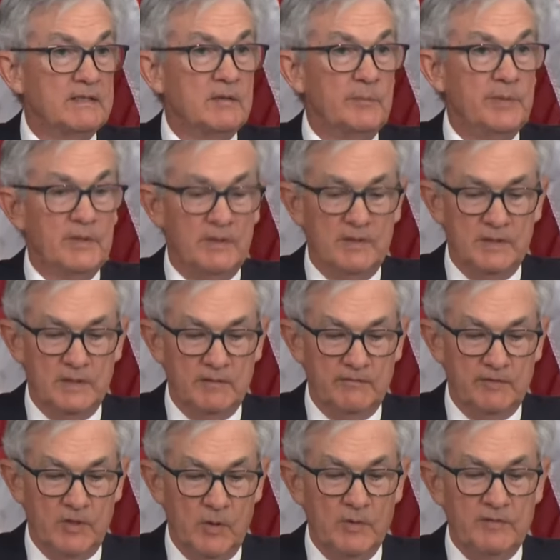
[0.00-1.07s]
to the period
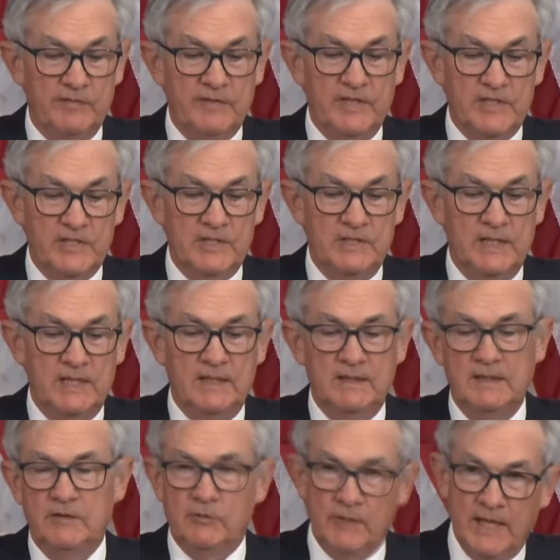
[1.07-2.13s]
of low inflation that
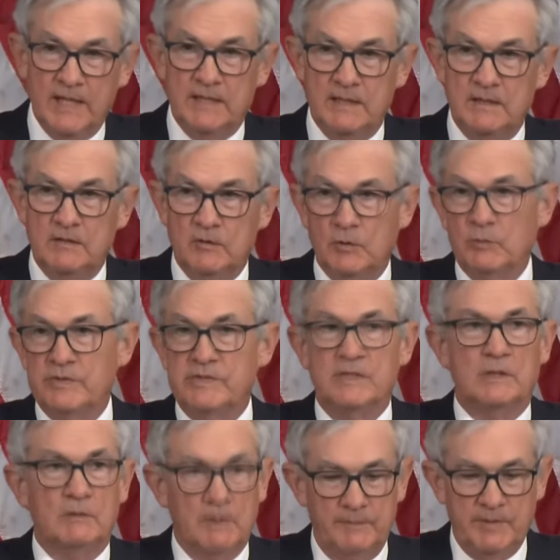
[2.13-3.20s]
either ended or was
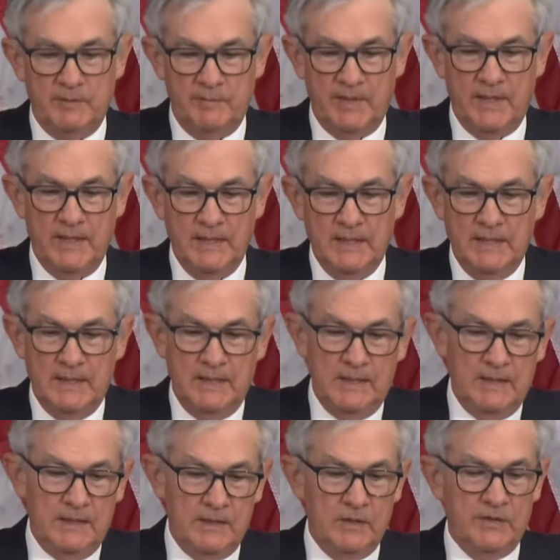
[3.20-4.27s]
interrupted by
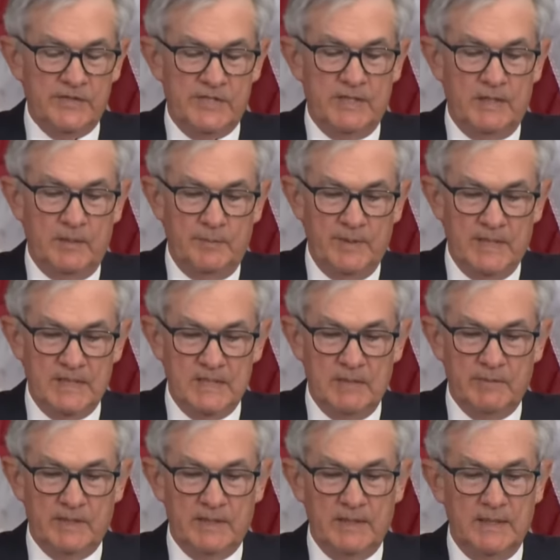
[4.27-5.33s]
the onset of the
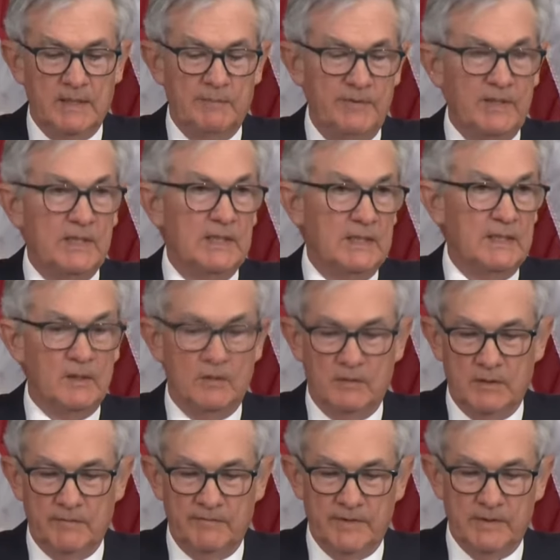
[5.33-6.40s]
pandemic. And I'm thinking there
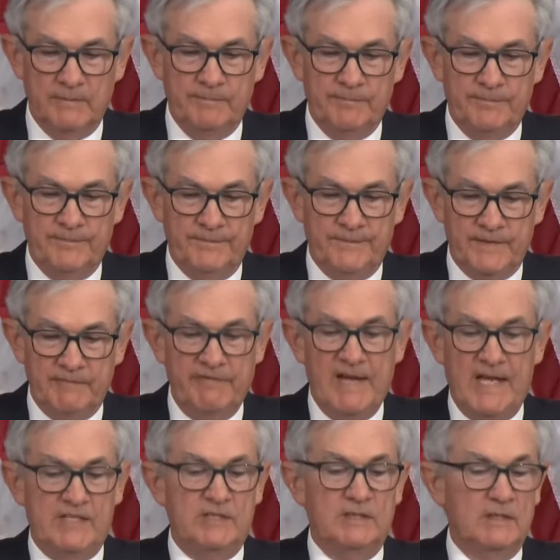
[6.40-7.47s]
of the
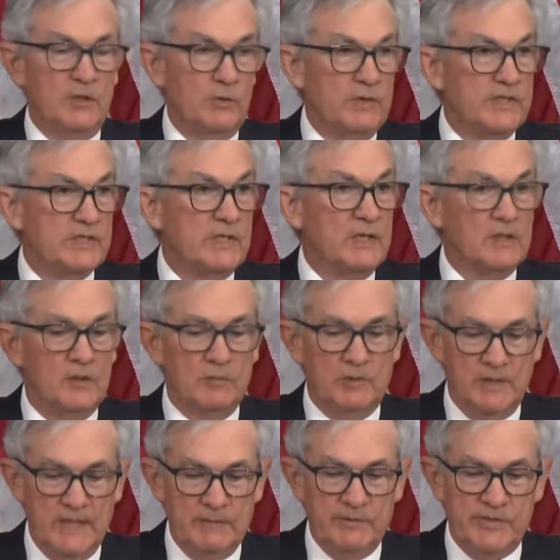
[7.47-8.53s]
vast increase in
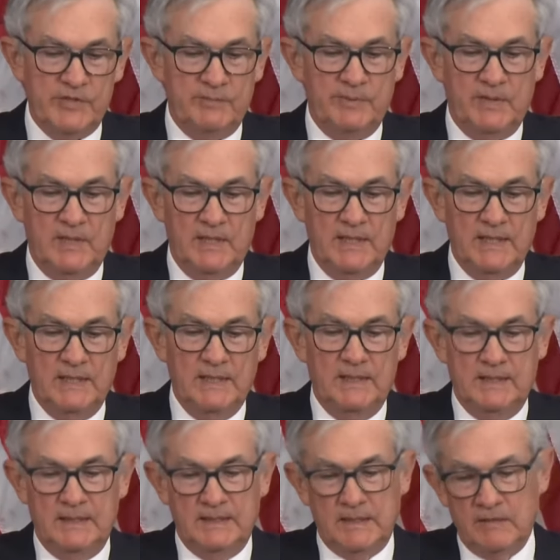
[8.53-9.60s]
global labor supply,
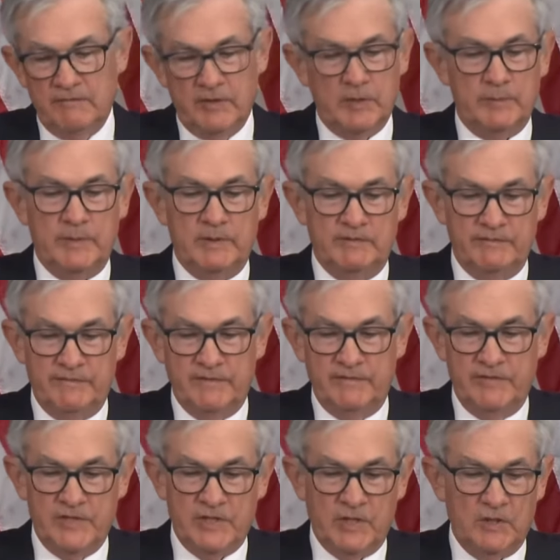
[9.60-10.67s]
the development of
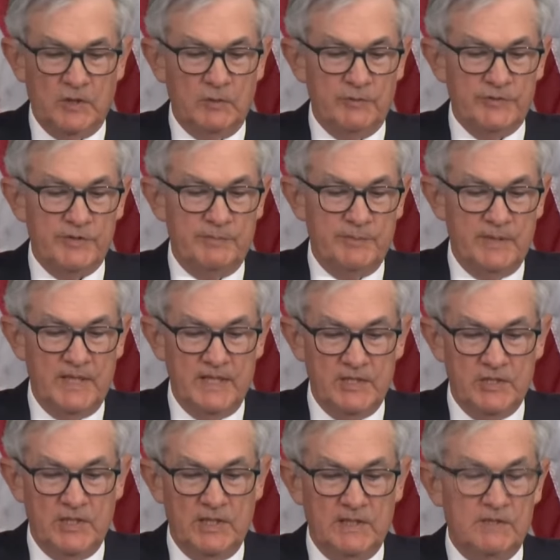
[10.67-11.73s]
efficient global supply
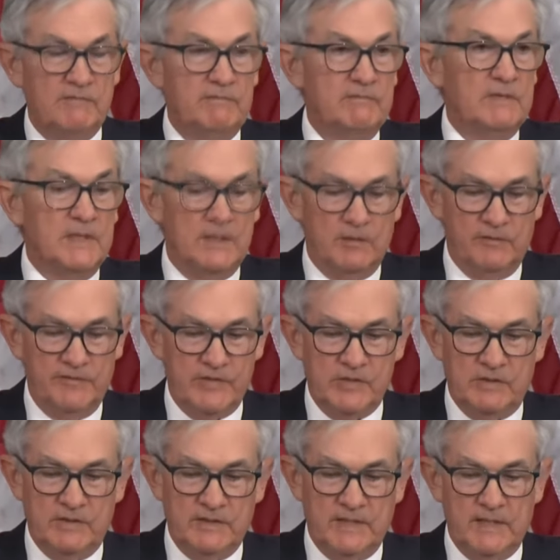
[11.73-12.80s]
chains, you know,
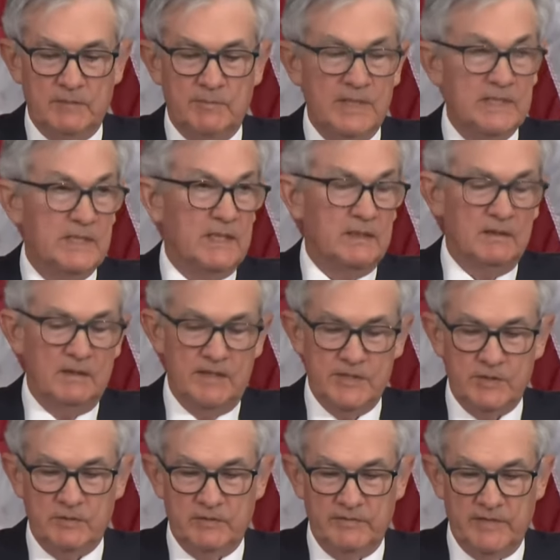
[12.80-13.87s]
facilitated by
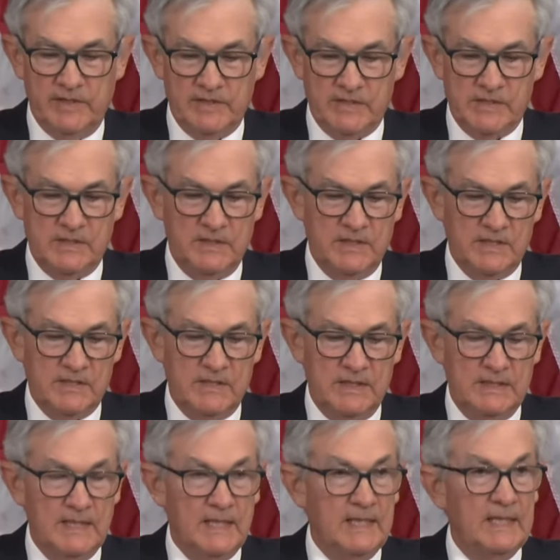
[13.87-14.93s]
technological advances and things
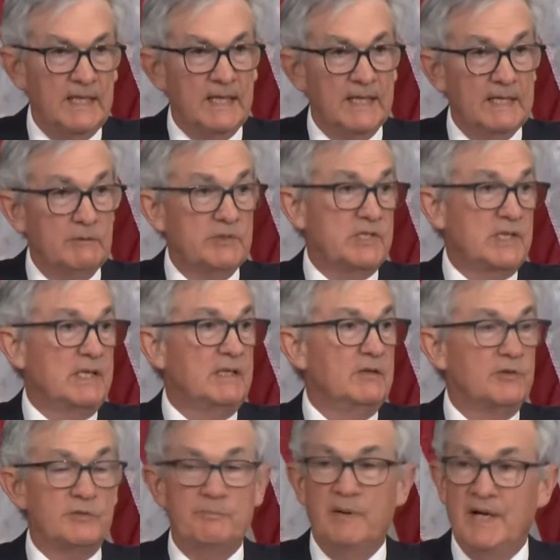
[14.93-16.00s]
like that. And I would say
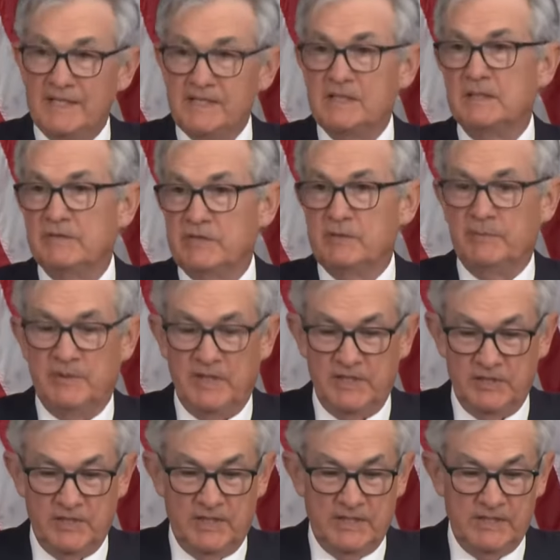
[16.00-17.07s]
those positive supply
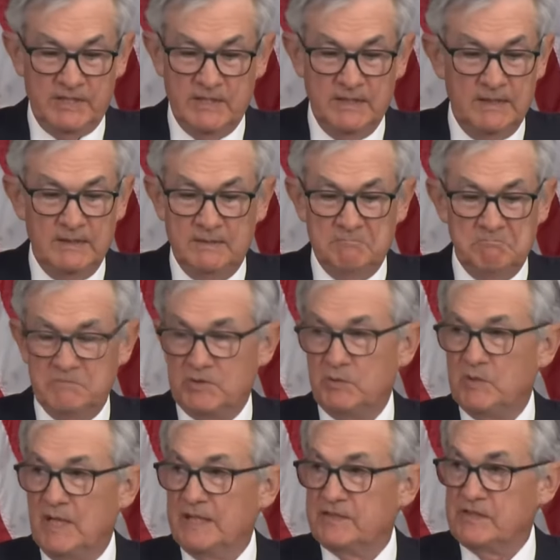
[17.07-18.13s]
shocks do
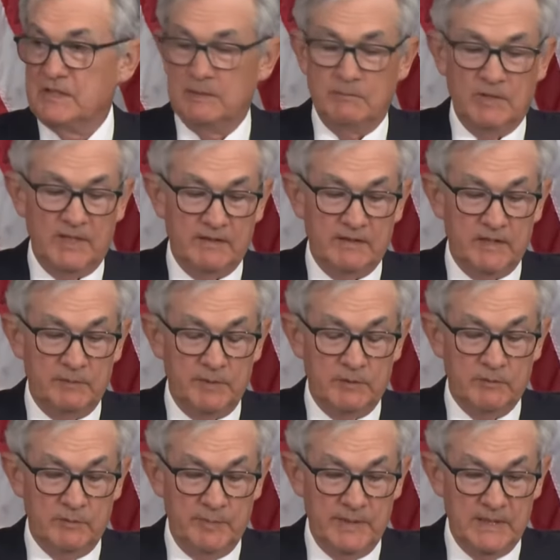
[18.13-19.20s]
not seem likely to be
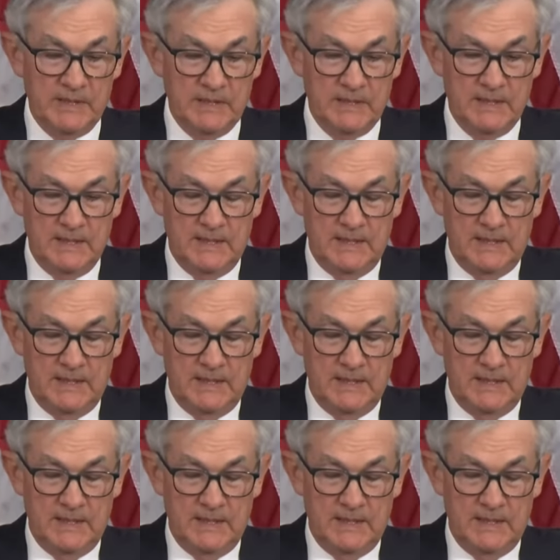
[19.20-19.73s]
repeated.